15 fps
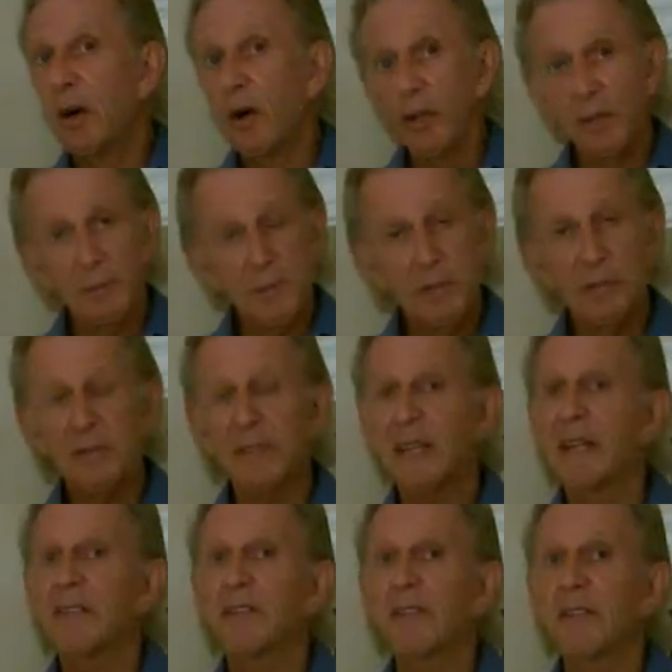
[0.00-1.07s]
Entrepreneurs
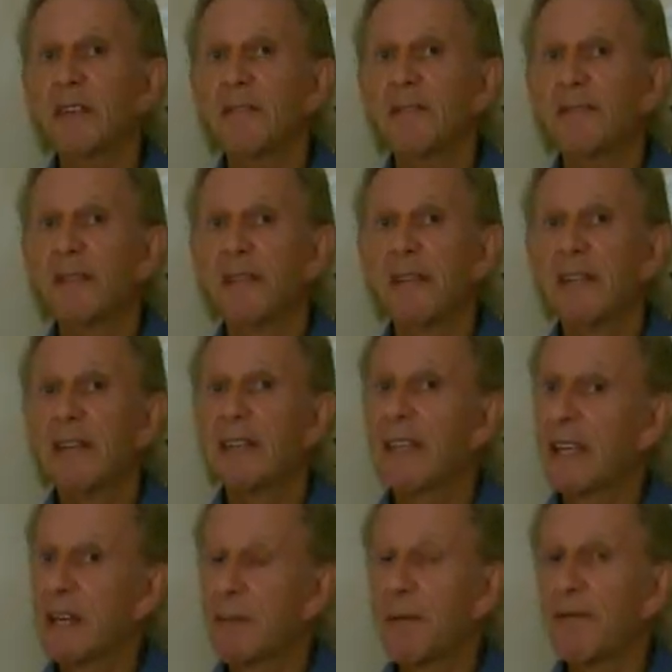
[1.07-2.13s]
Tax Relief,
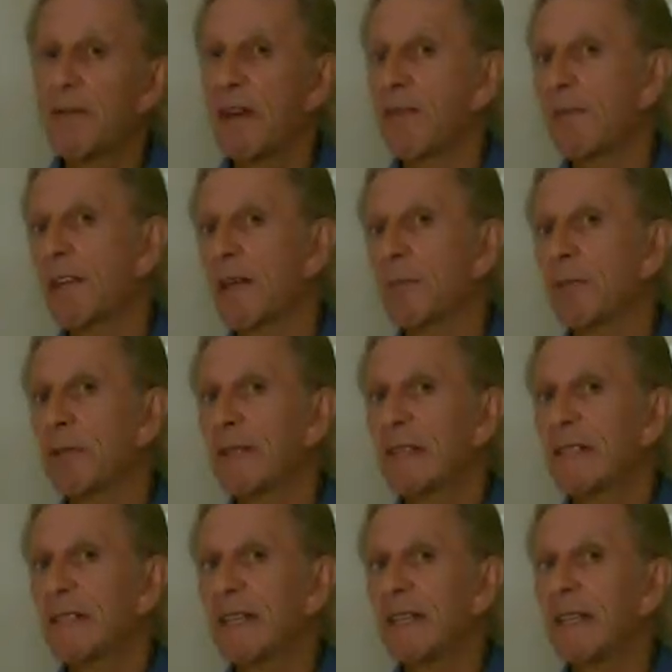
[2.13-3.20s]
then I'd be very, very
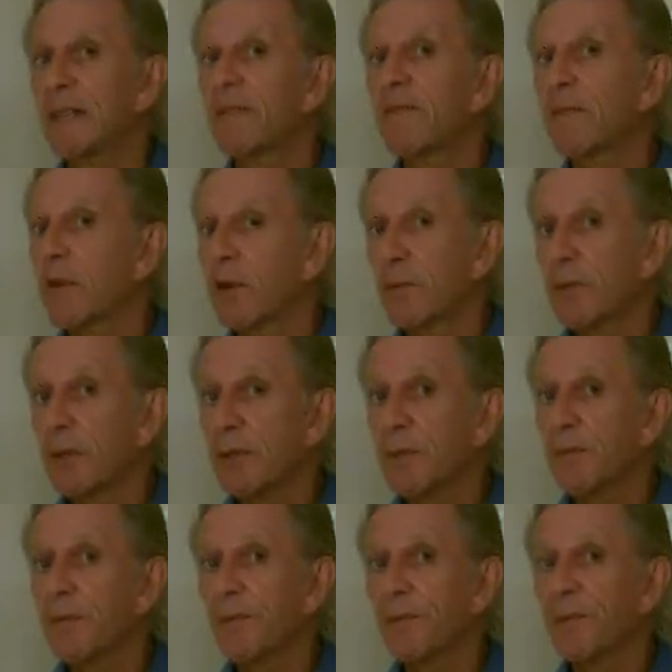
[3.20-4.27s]
pleased to hear from you.
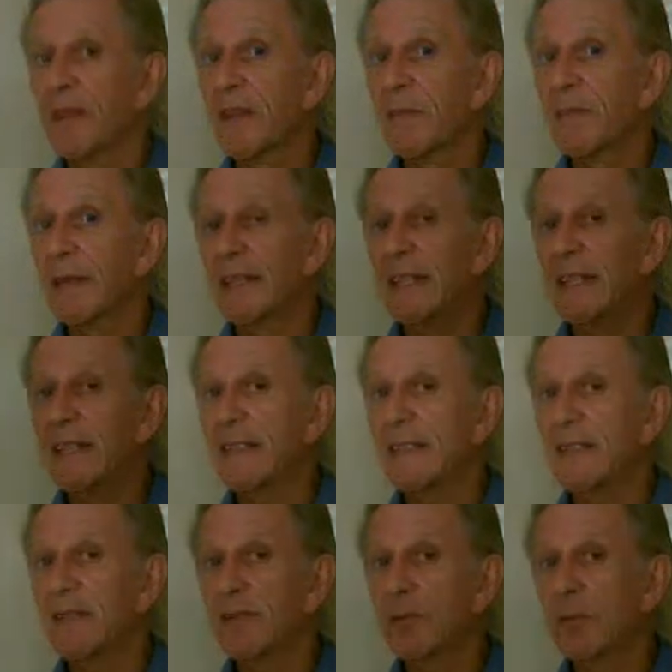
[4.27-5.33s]
My
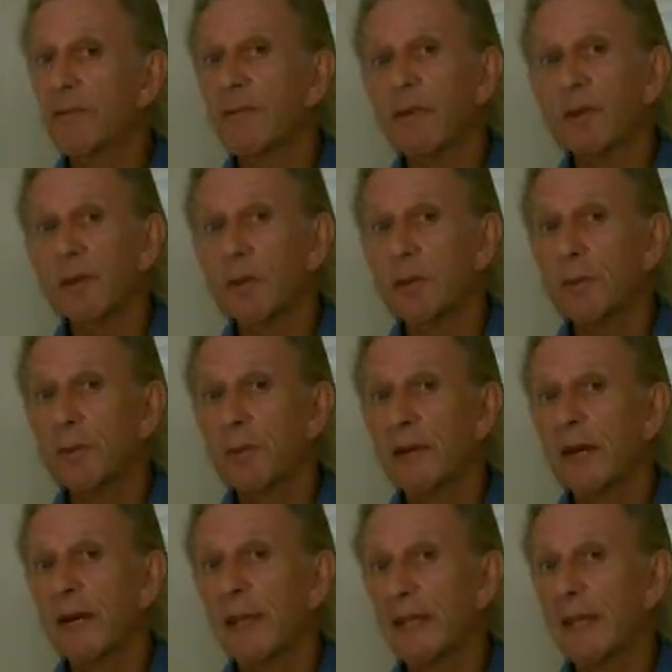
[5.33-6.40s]
details will follow
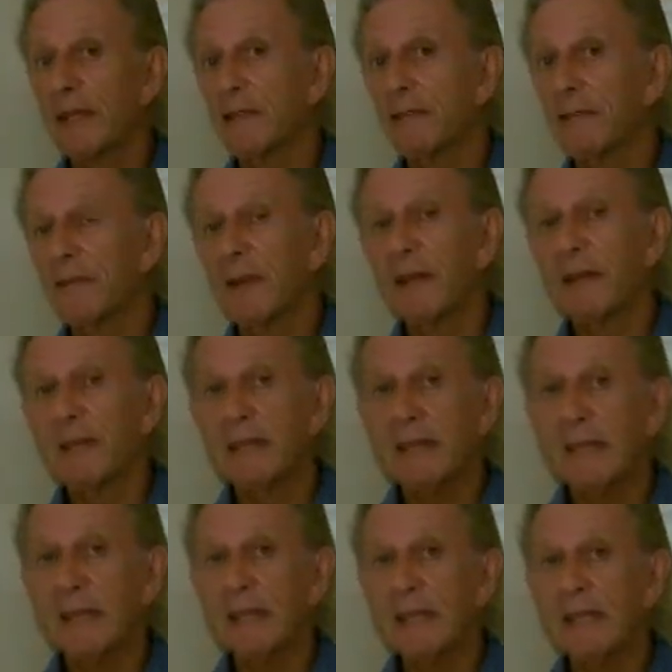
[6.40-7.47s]
at the end of
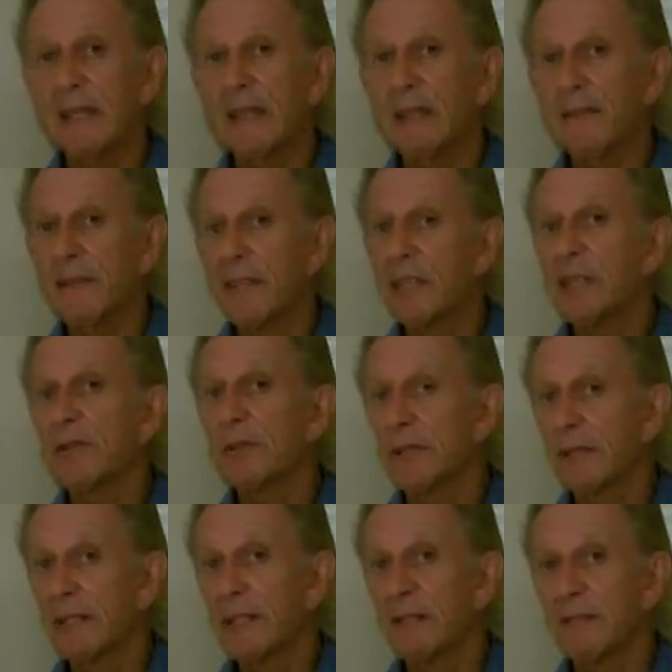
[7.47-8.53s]
the video
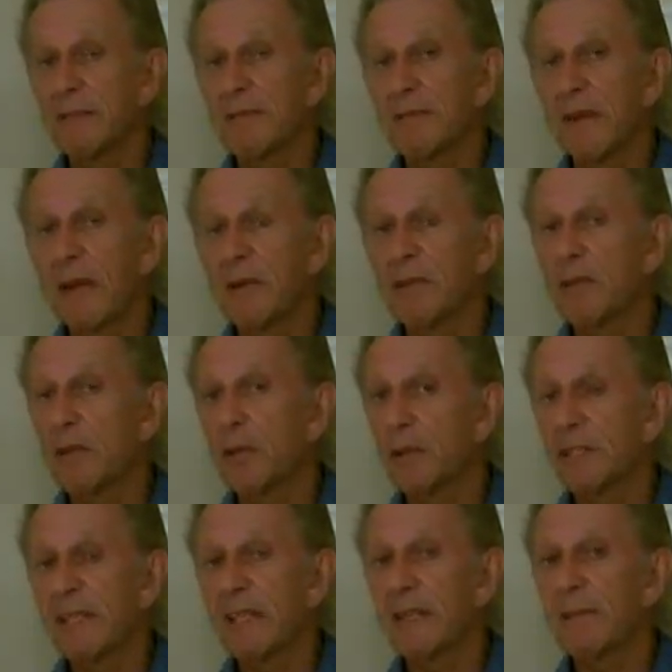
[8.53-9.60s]
in terms of how to
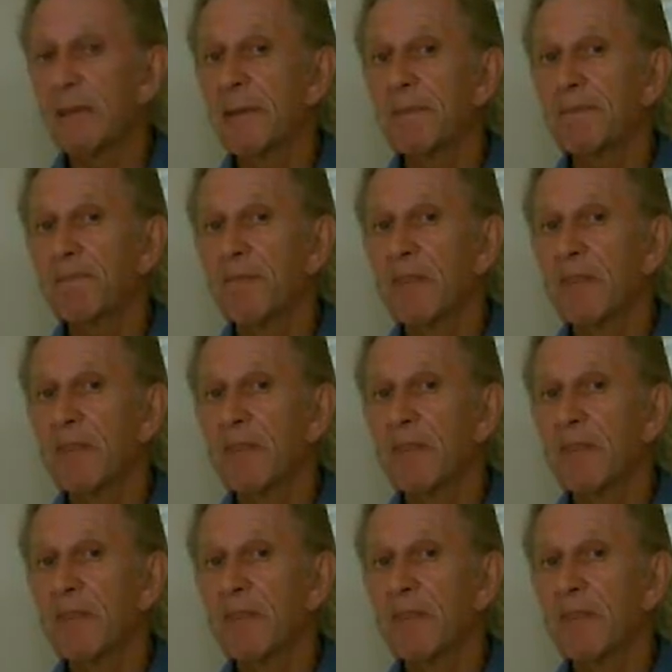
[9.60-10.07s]
contact me.